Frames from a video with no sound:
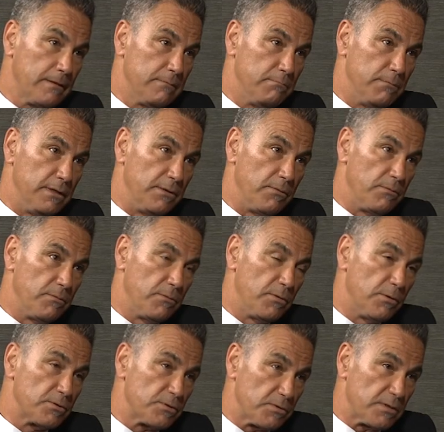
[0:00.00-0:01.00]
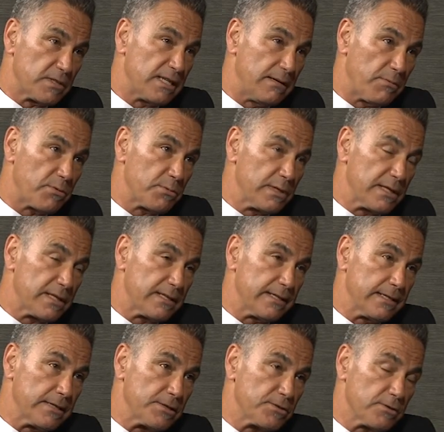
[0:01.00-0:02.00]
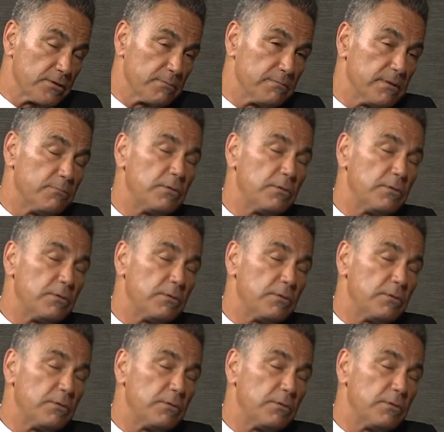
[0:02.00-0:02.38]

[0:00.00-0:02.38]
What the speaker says: But those are the top 3 things, or